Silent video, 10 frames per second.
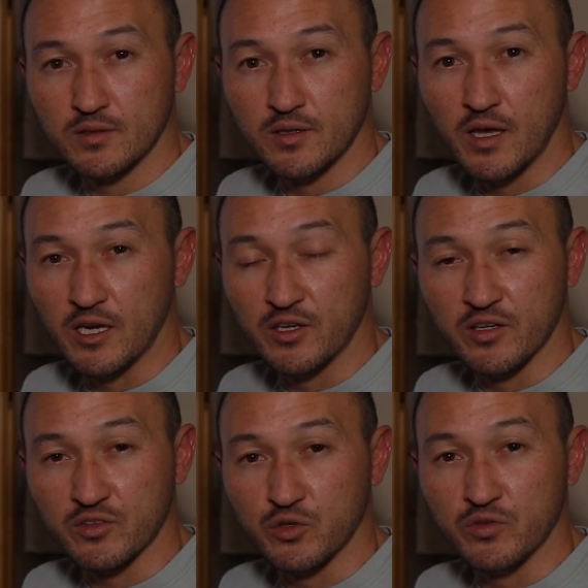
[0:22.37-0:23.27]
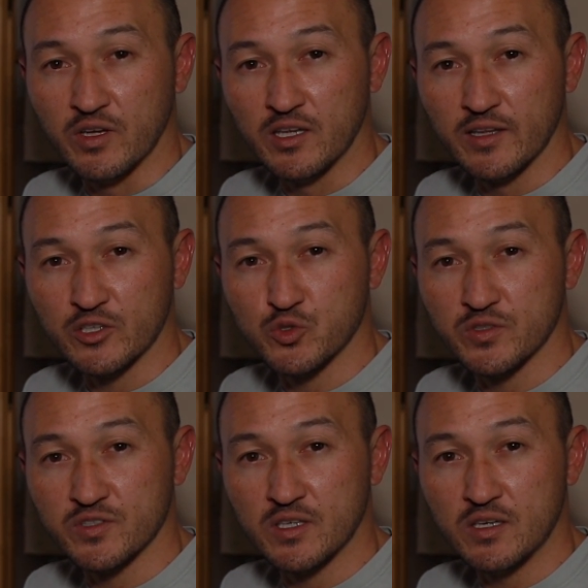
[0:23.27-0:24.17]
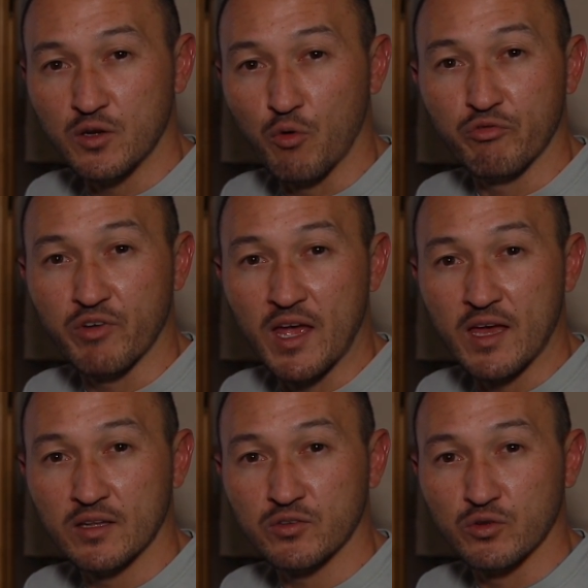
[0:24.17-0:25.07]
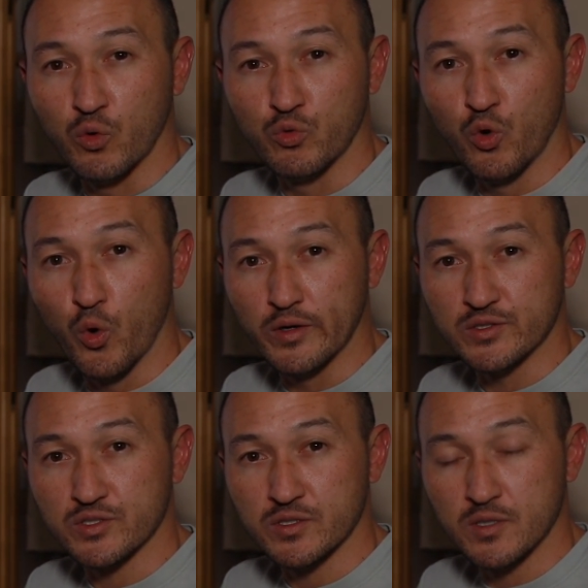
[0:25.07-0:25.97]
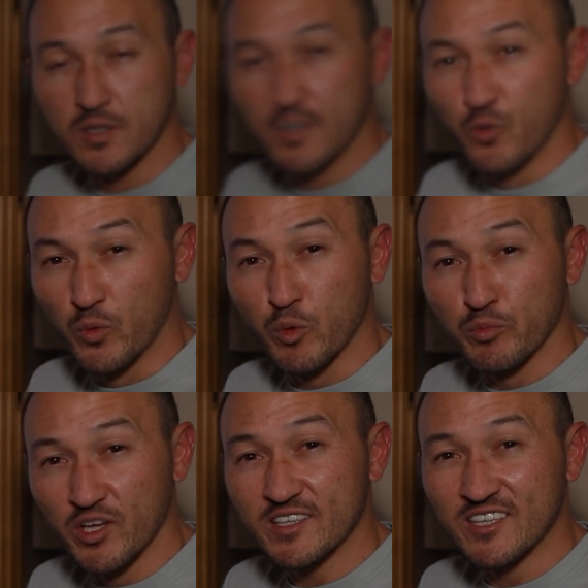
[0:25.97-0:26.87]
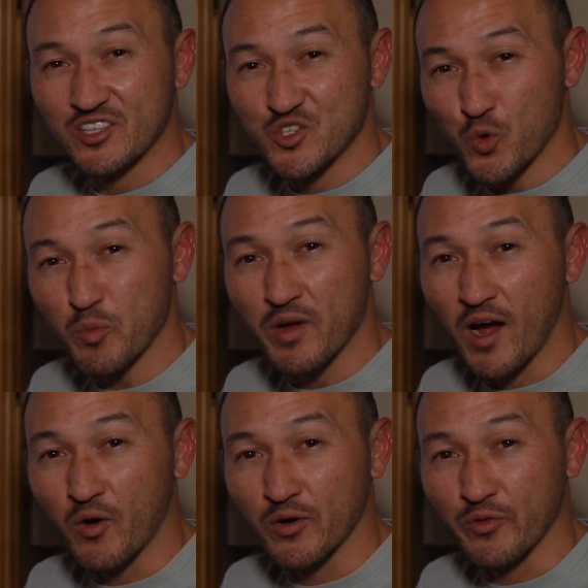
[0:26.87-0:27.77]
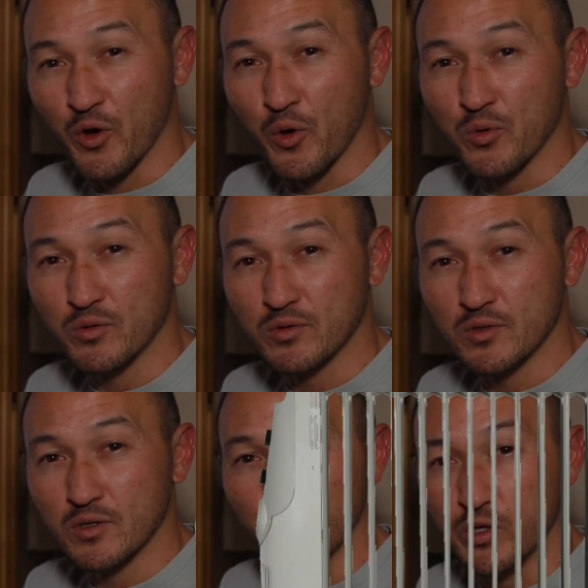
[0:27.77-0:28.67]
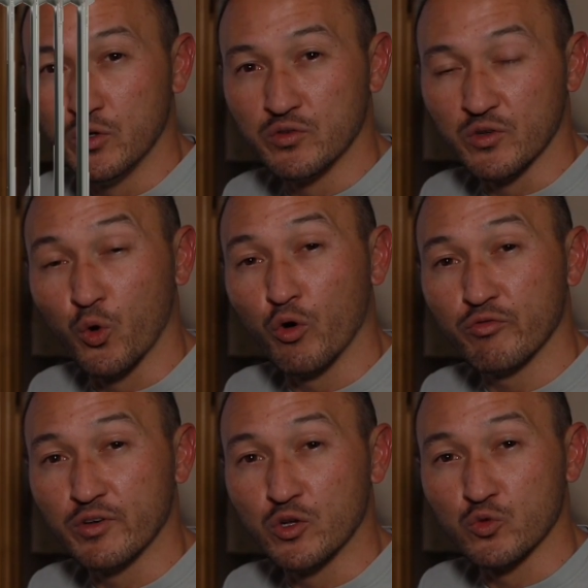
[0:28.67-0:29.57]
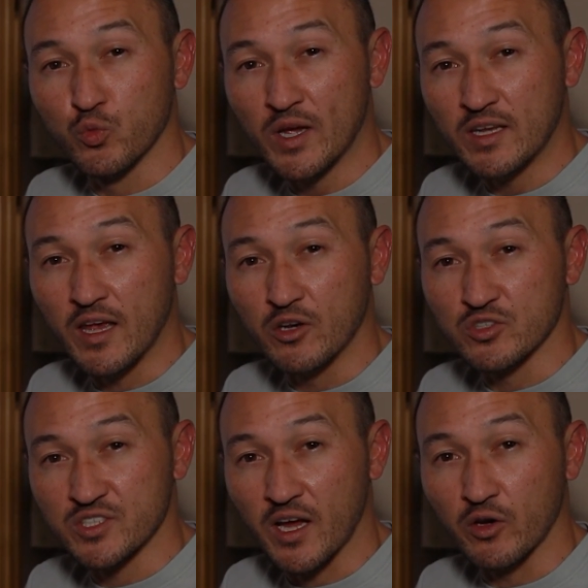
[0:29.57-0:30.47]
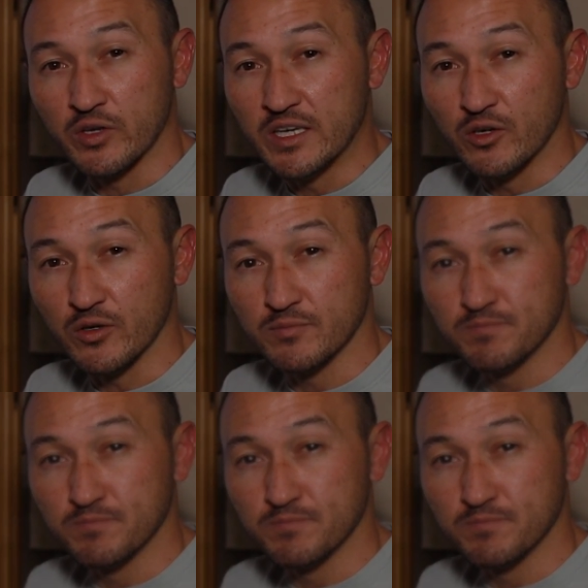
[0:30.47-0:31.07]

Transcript: and it doesn't use any electricity, no fans, no noise. When we're plugged into shore power, though, we use an oil-filled radiator style heater.